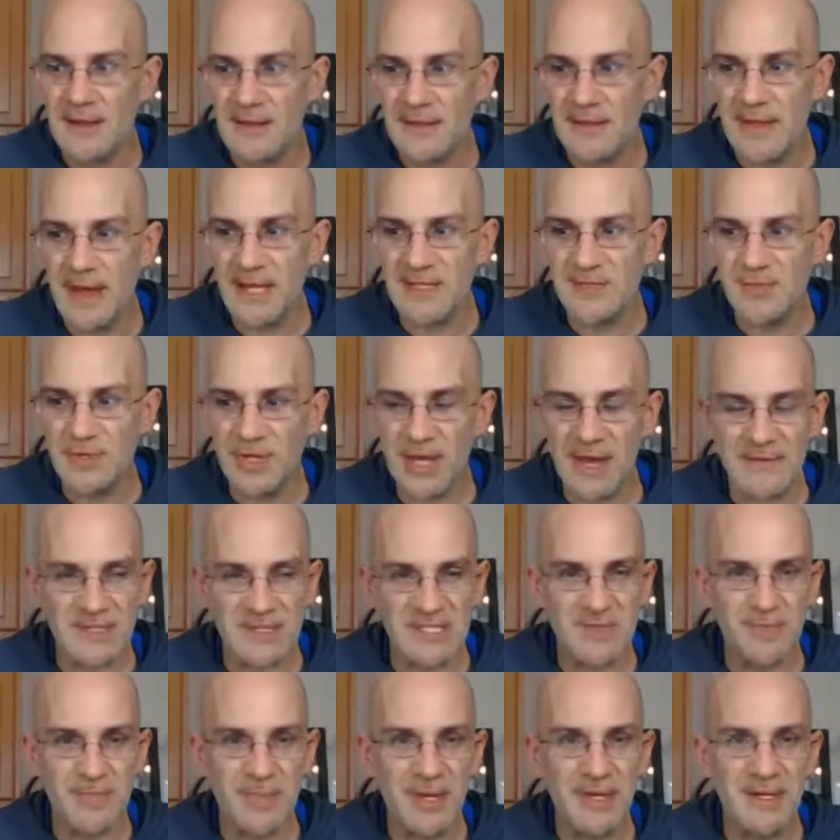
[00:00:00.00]
That's when you have a
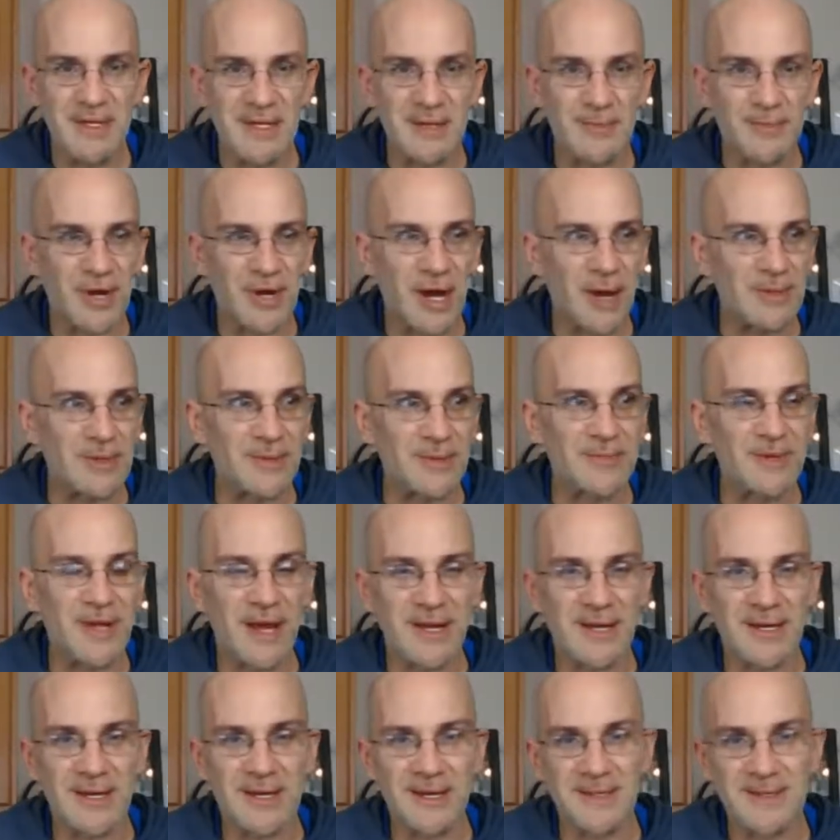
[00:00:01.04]
spending problem,
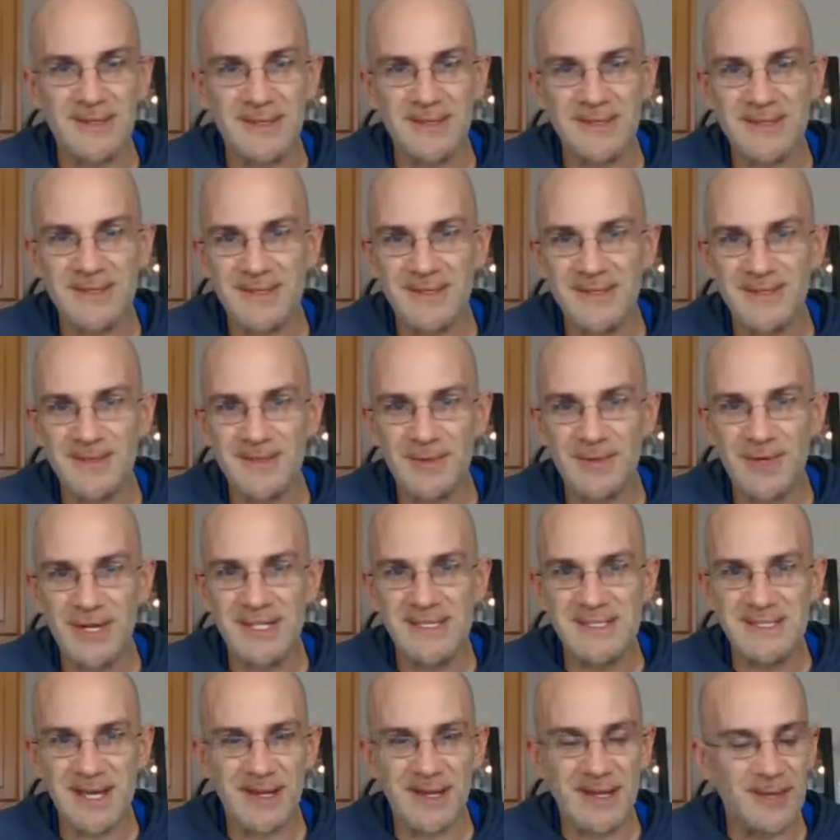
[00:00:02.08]
not a
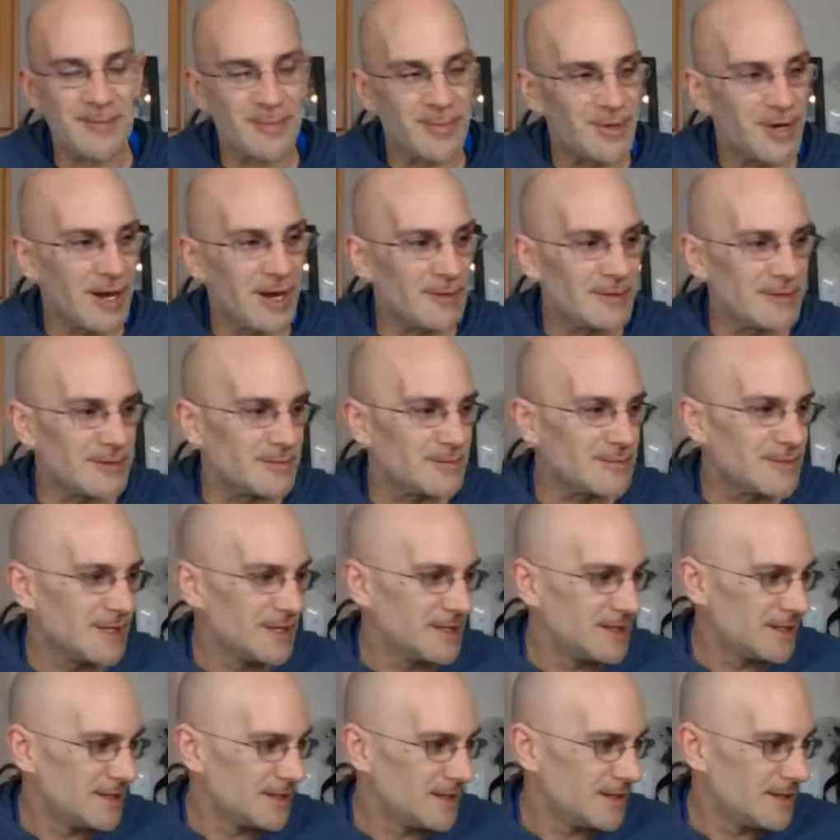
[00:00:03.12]
reselling problem.
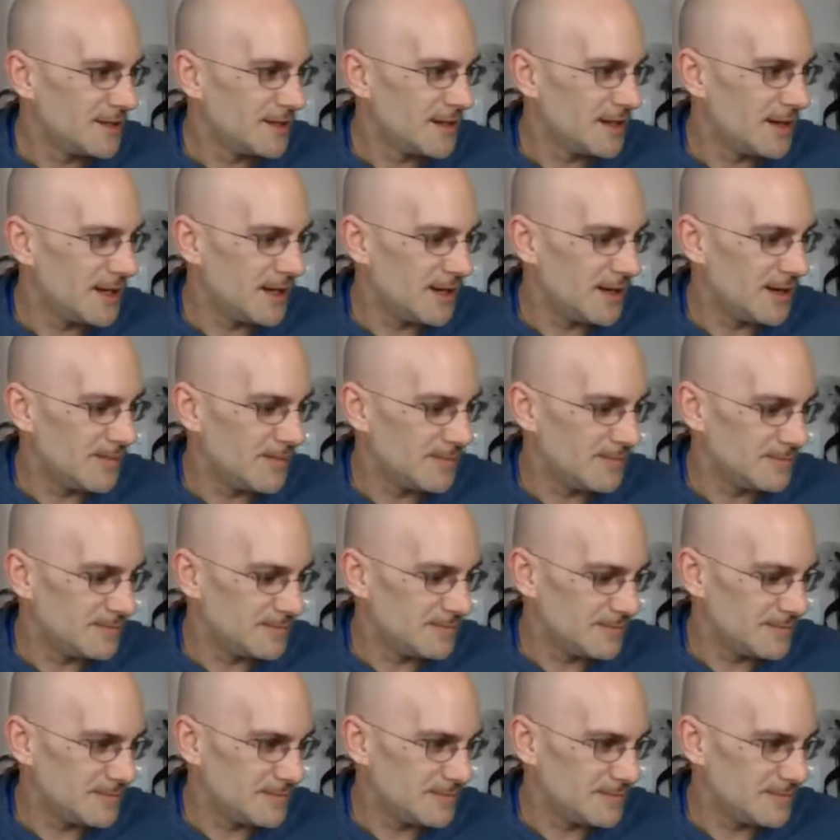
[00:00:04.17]
Um,